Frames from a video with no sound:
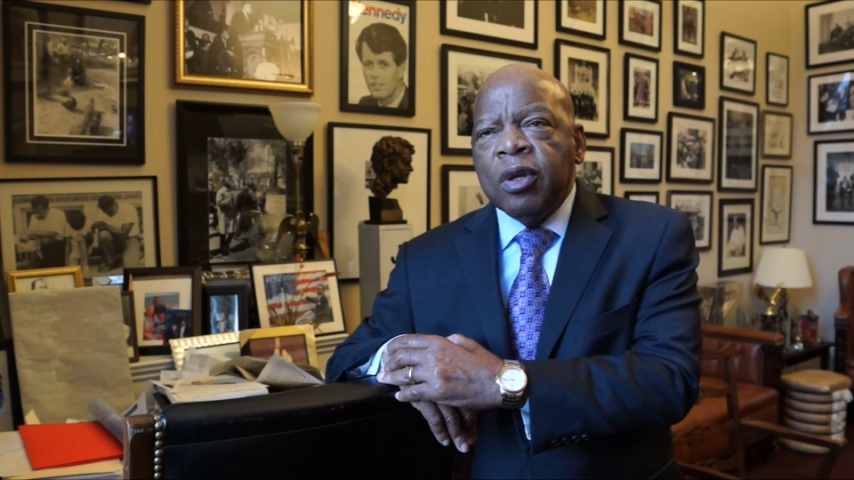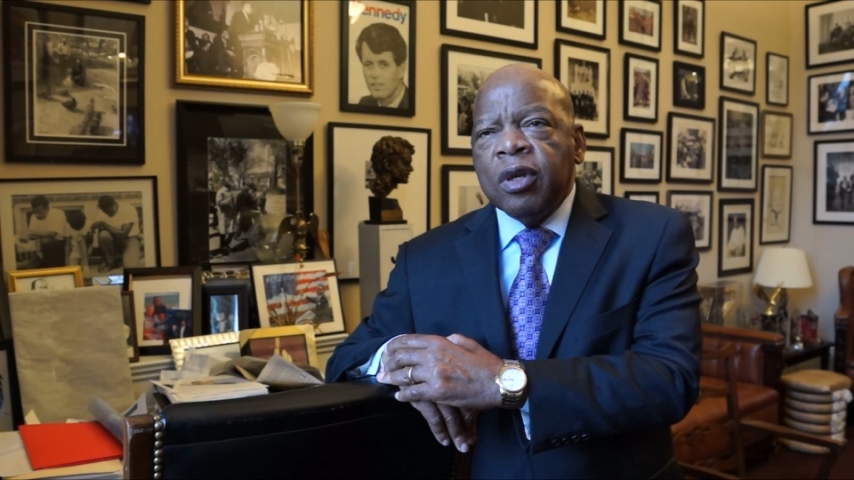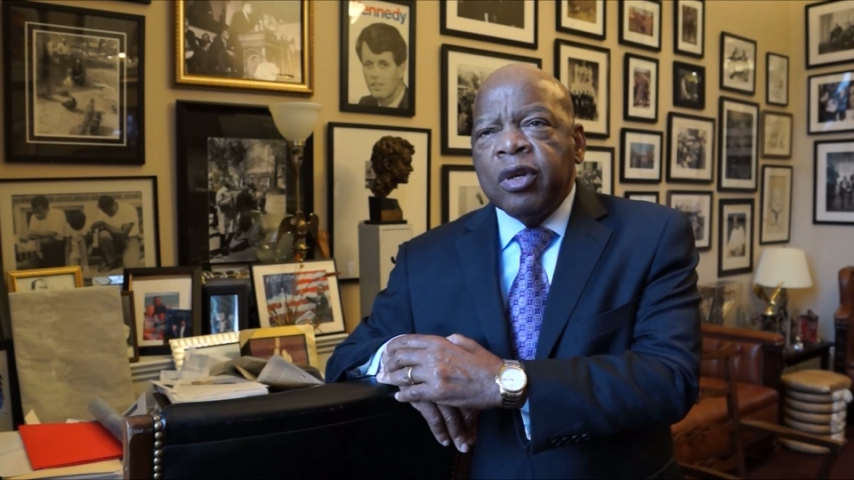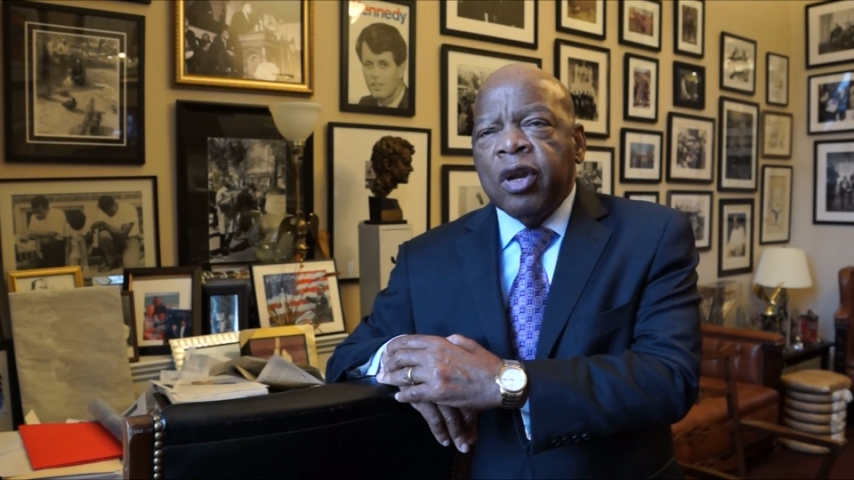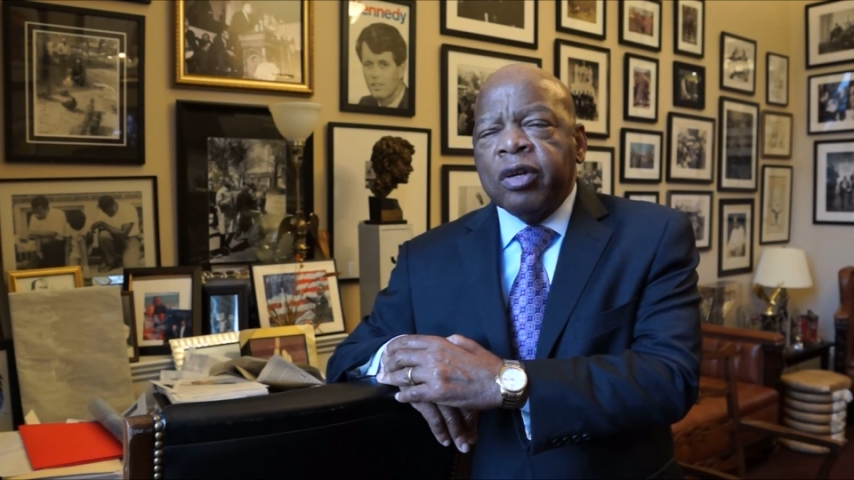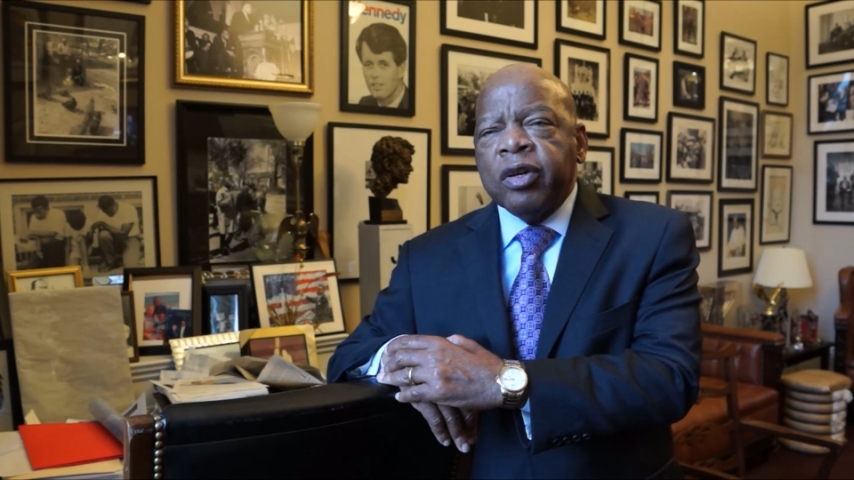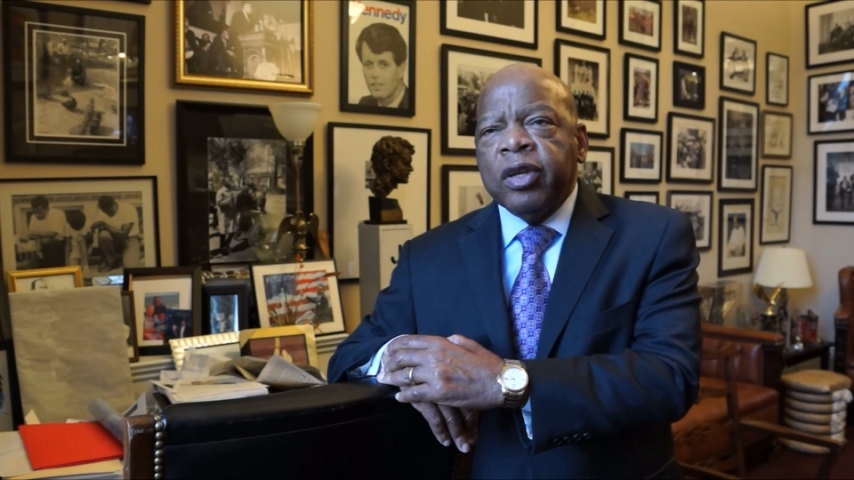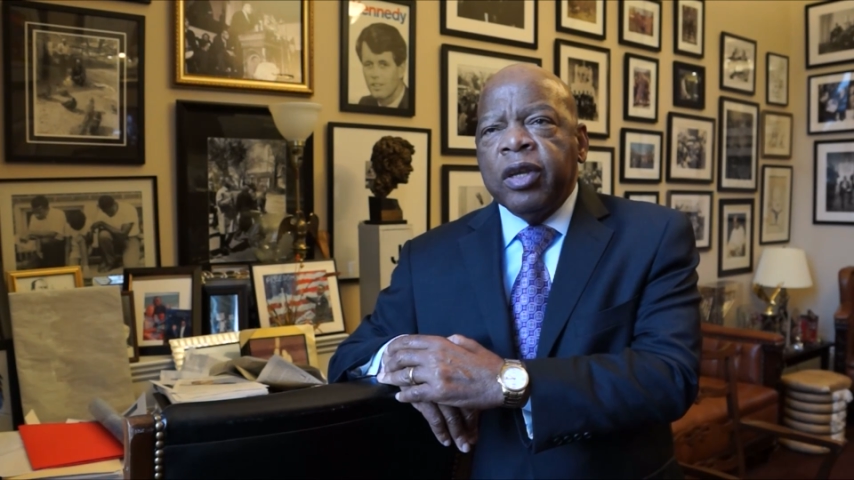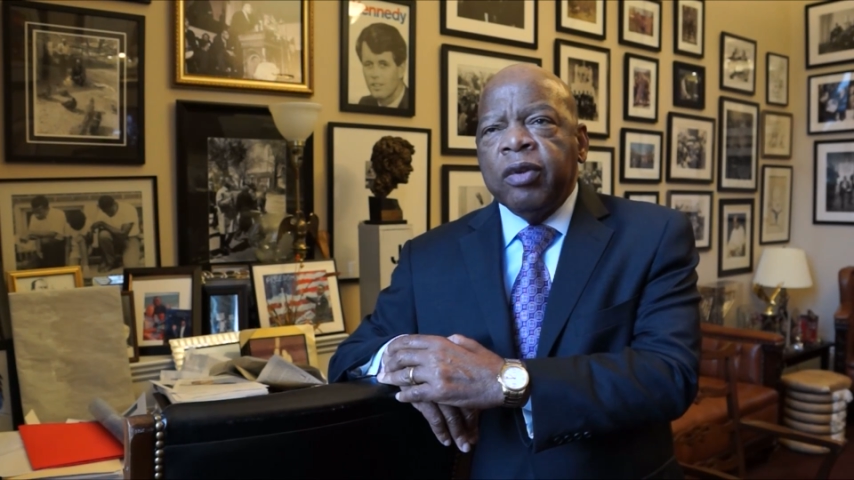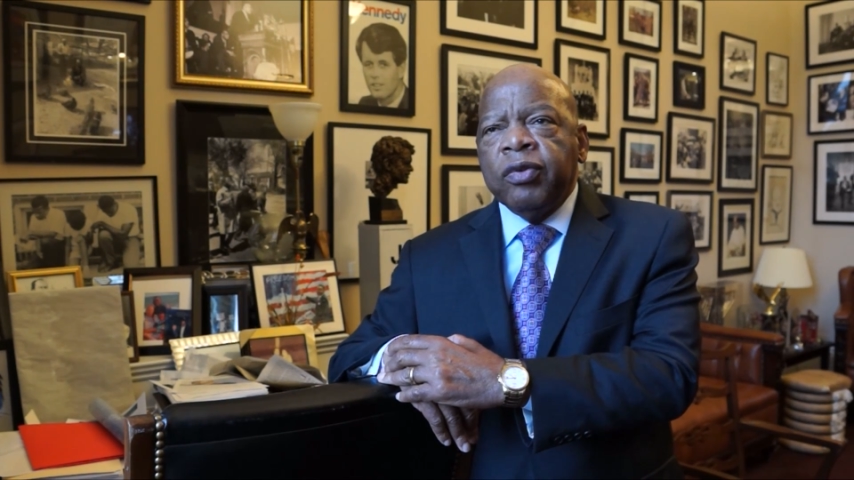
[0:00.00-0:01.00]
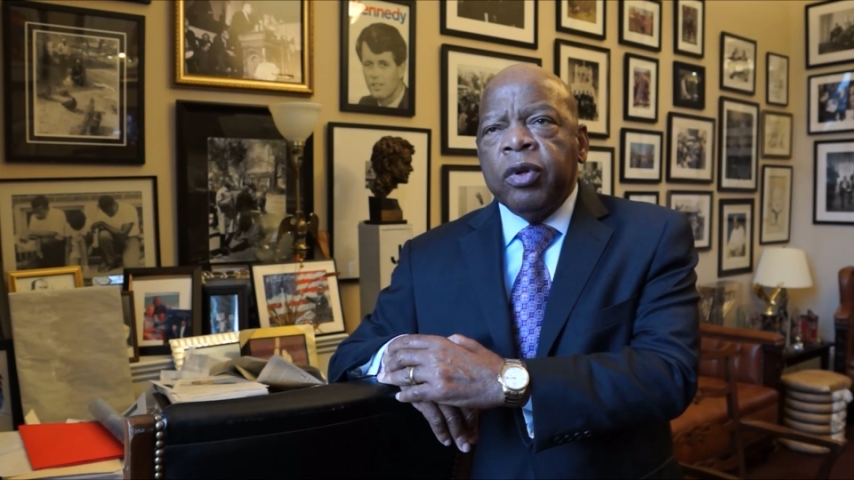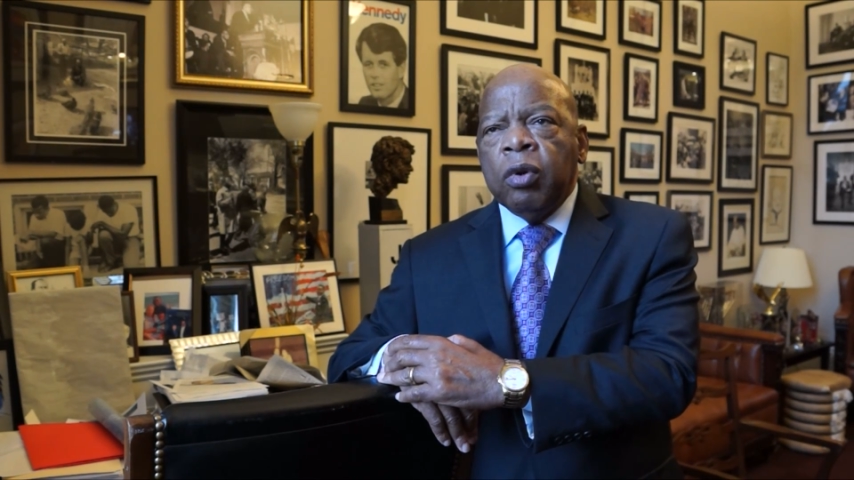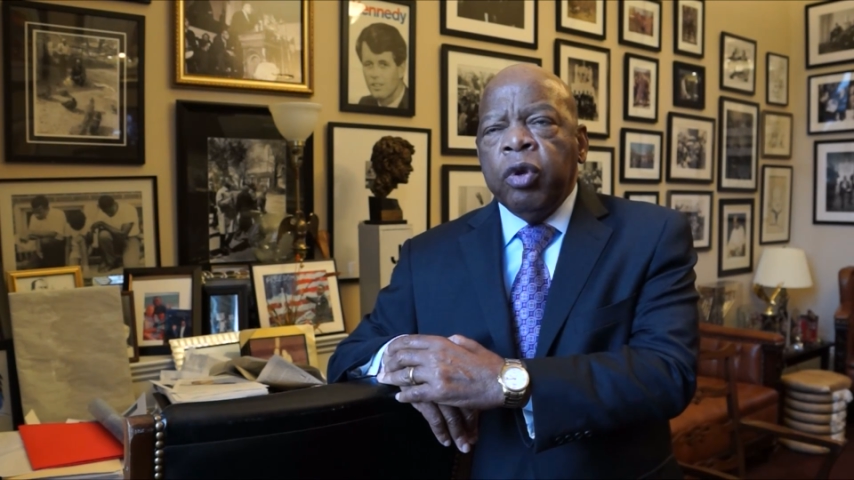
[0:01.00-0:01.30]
And Dr. King said, "Are